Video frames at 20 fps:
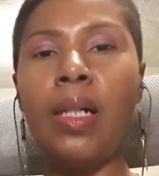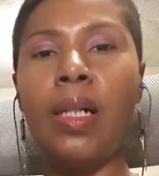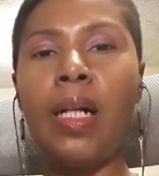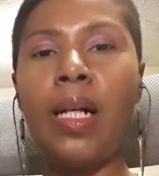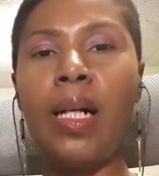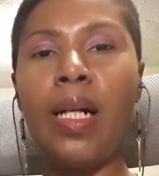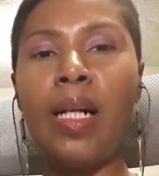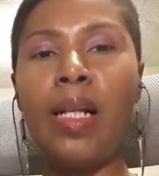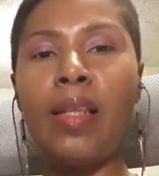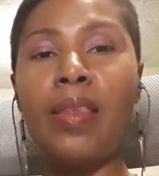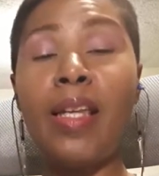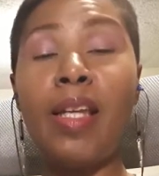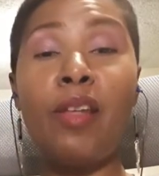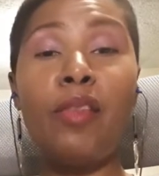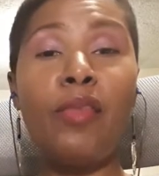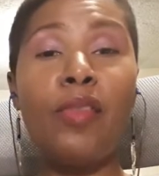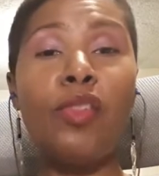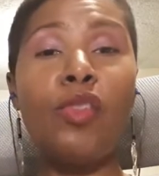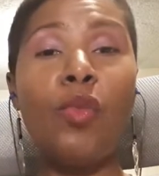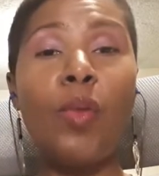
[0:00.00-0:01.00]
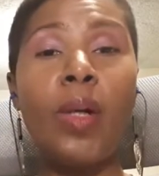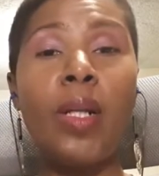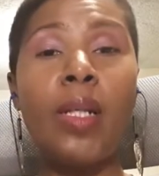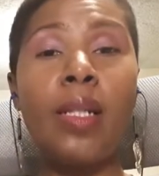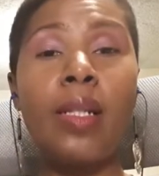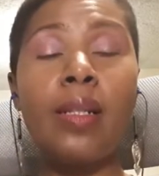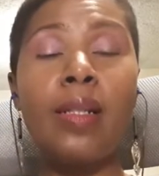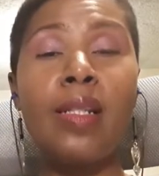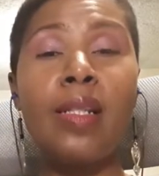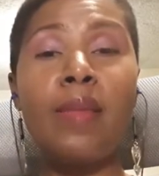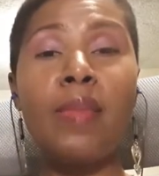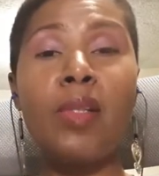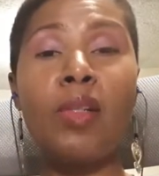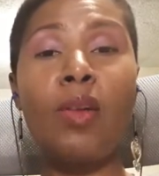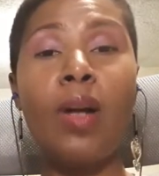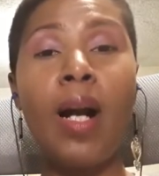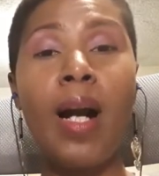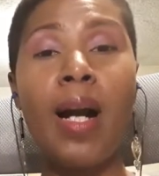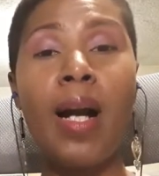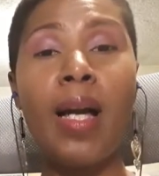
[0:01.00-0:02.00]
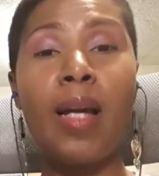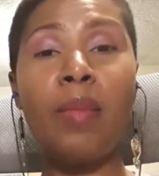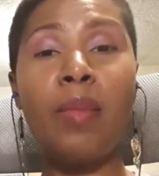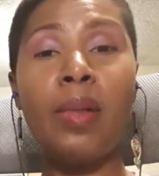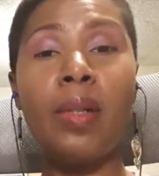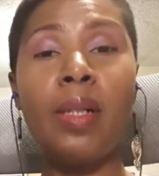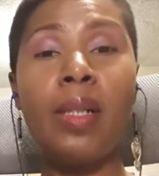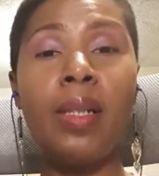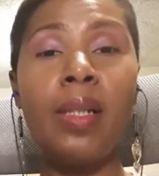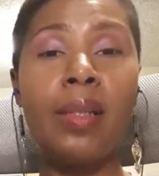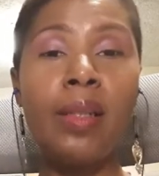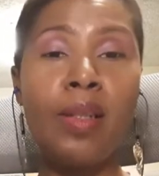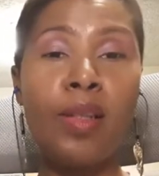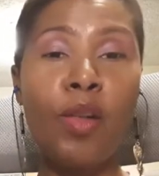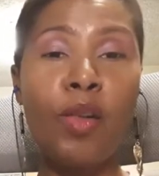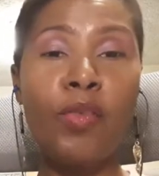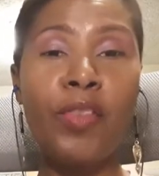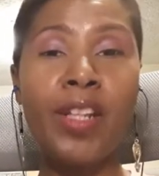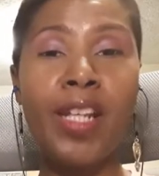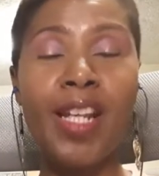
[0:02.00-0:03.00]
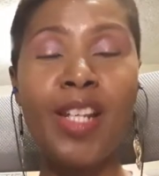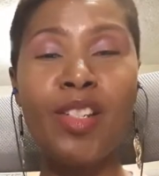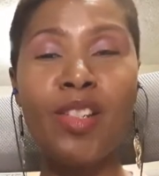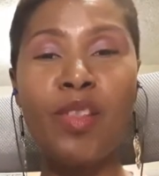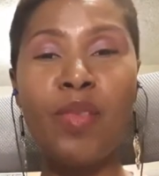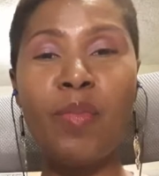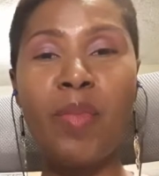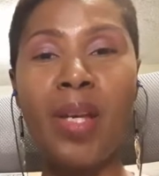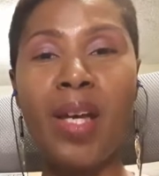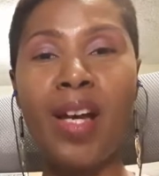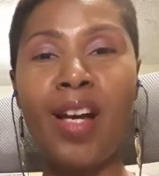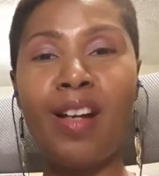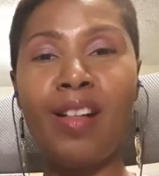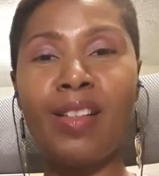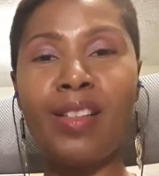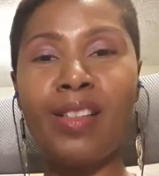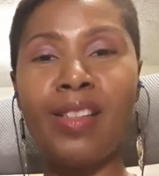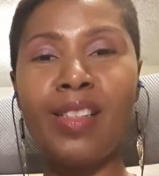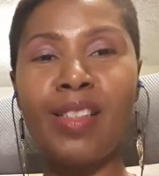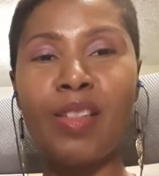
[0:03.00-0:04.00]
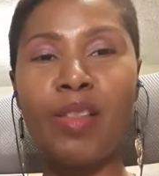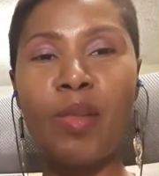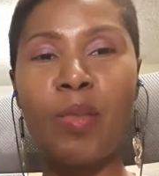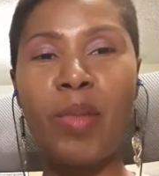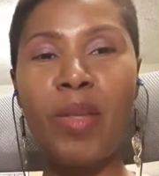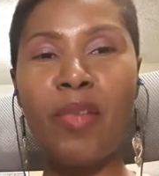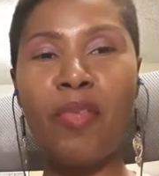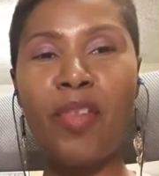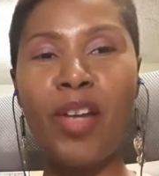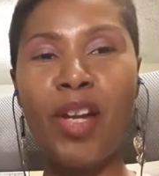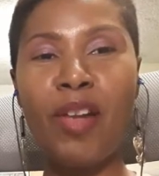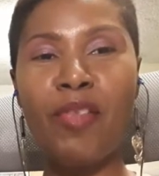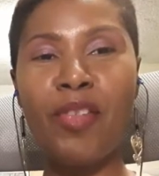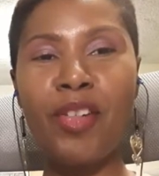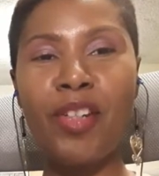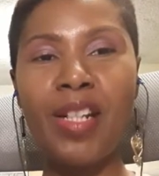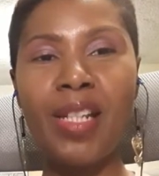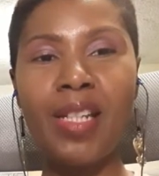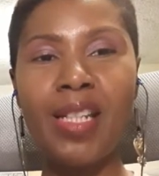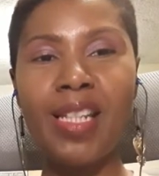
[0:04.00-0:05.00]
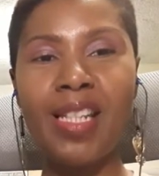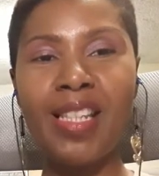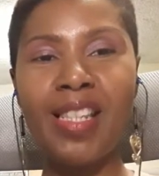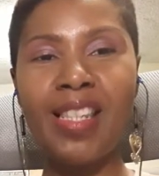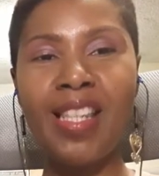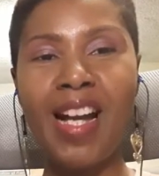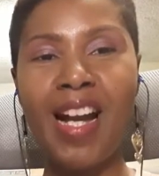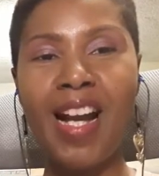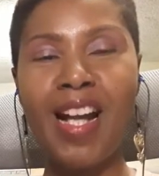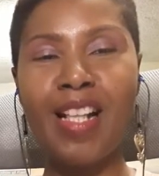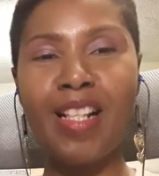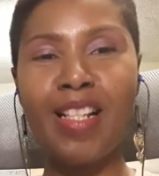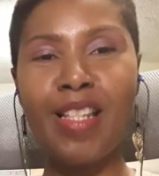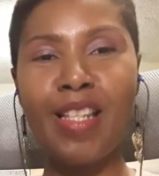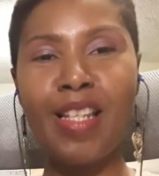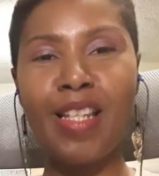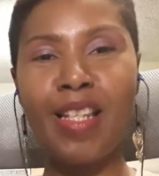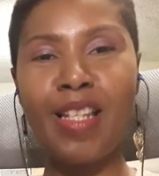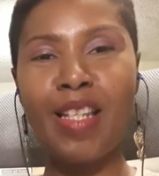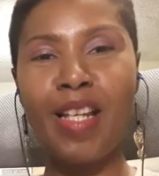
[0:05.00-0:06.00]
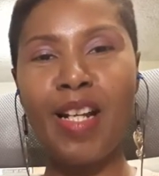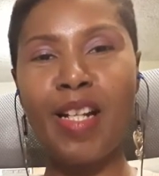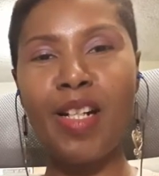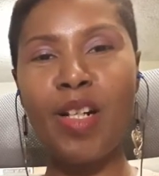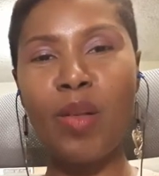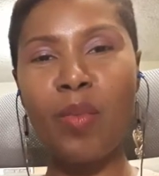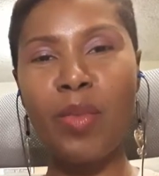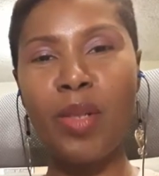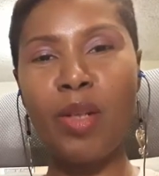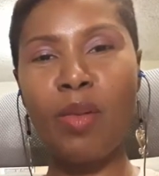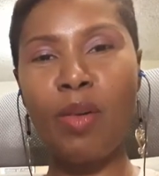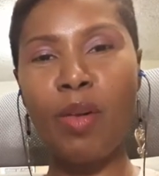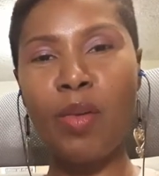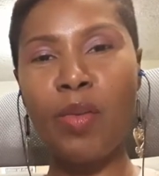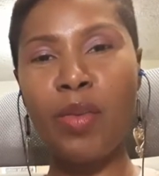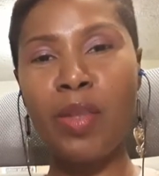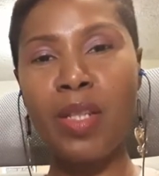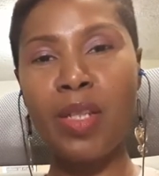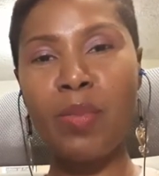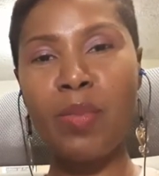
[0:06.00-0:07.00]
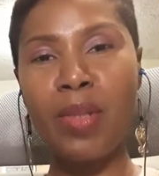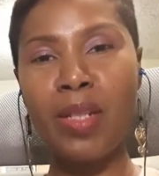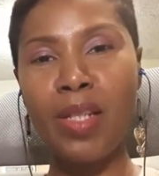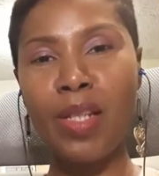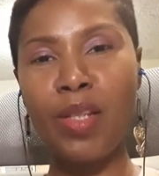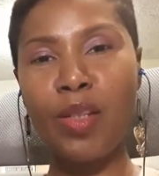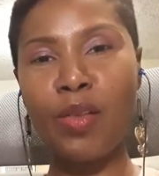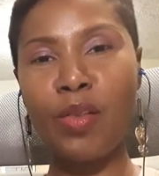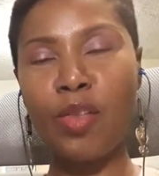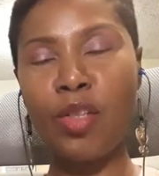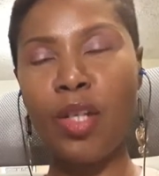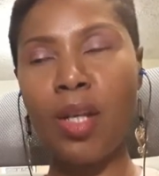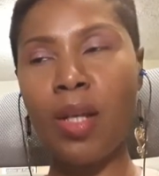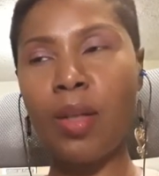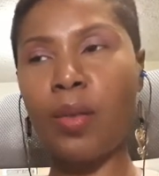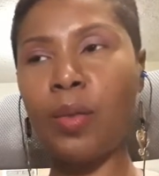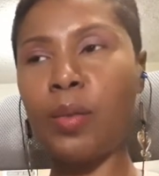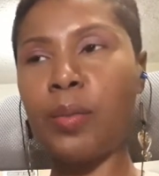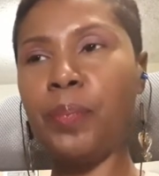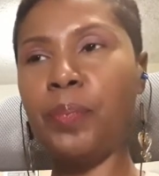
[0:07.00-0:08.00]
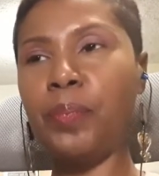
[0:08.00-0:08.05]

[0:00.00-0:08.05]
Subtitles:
thank you for joining. Subscribe, hit the notification bell. Do me a favor and hit that and help me grow this particular channel.